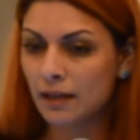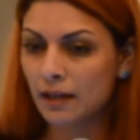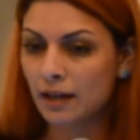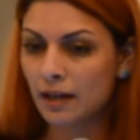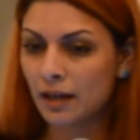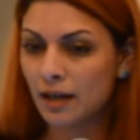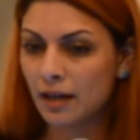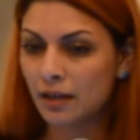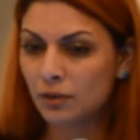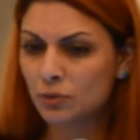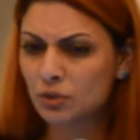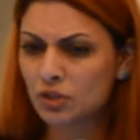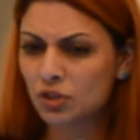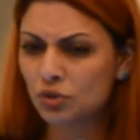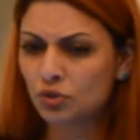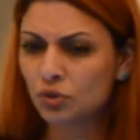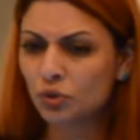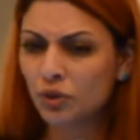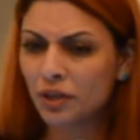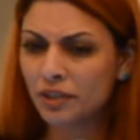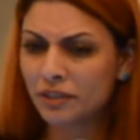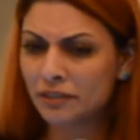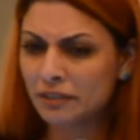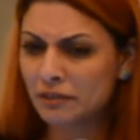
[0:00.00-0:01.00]
It was a
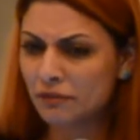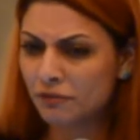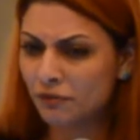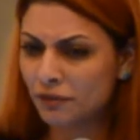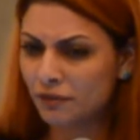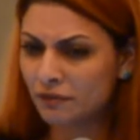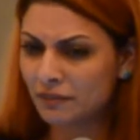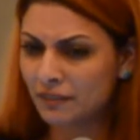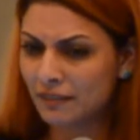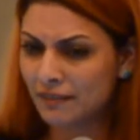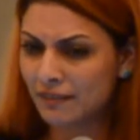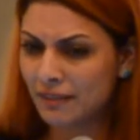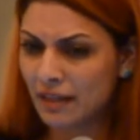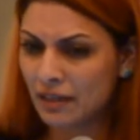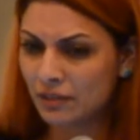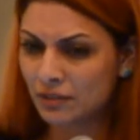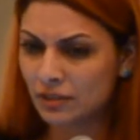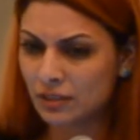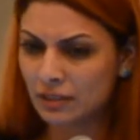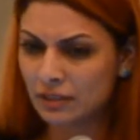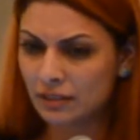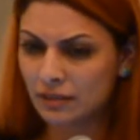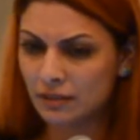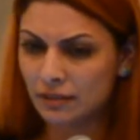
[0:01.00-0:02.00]

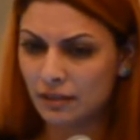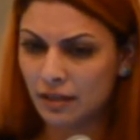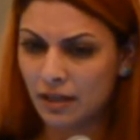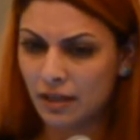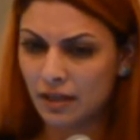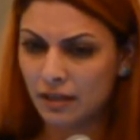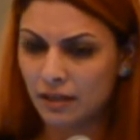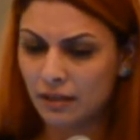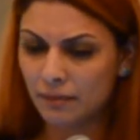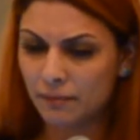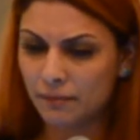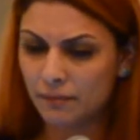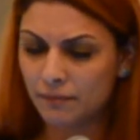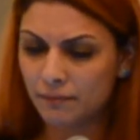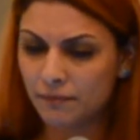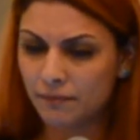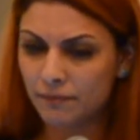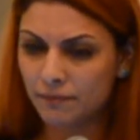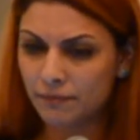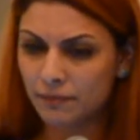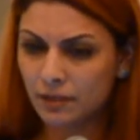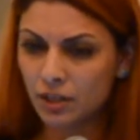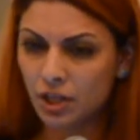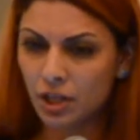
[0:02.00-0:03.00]
$250,000
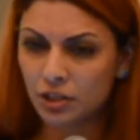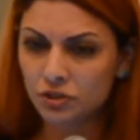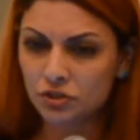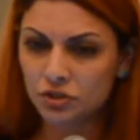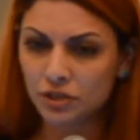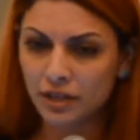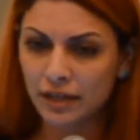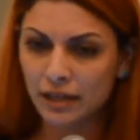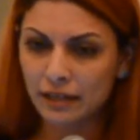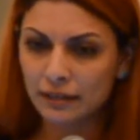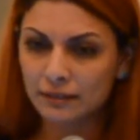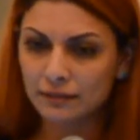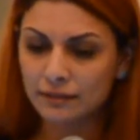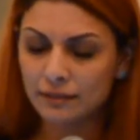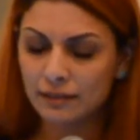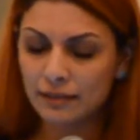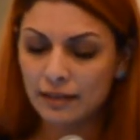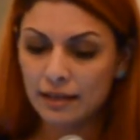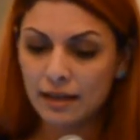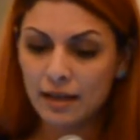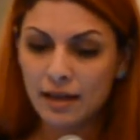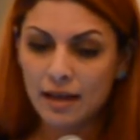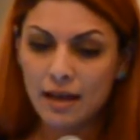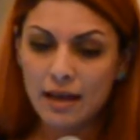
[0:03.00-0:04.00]
contract.